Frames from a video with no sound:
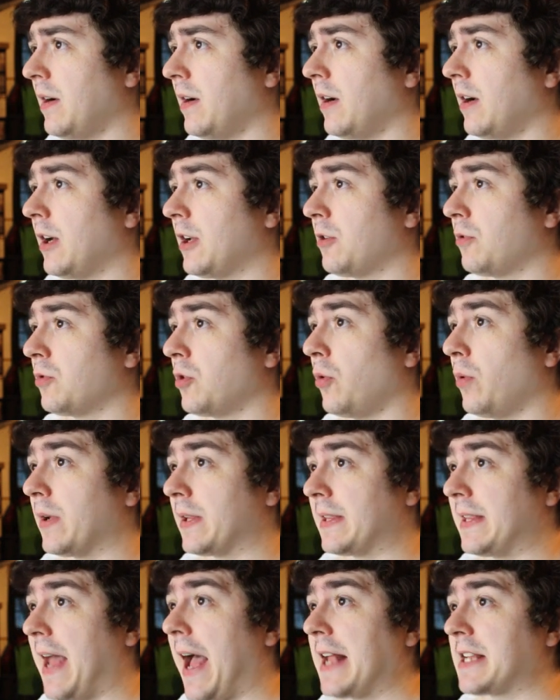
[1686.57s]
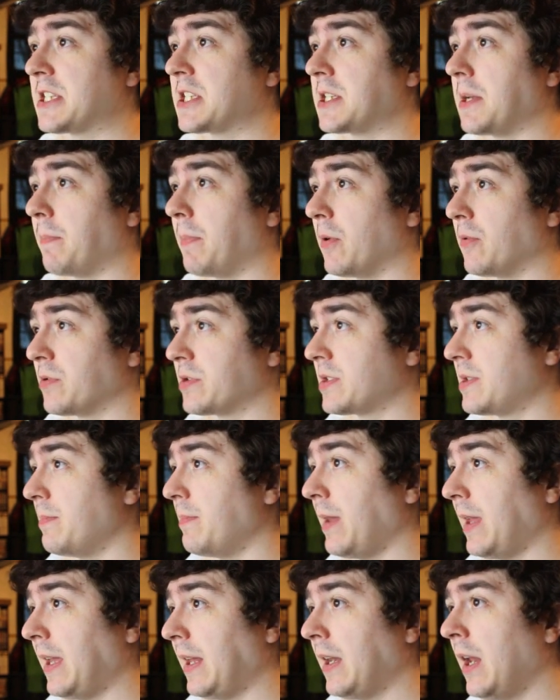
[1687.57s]
I don't know what that's supposed to
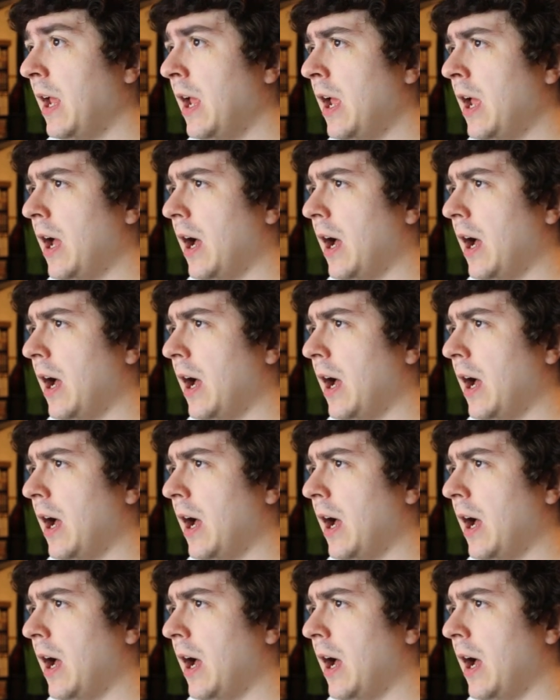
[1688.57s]
mean.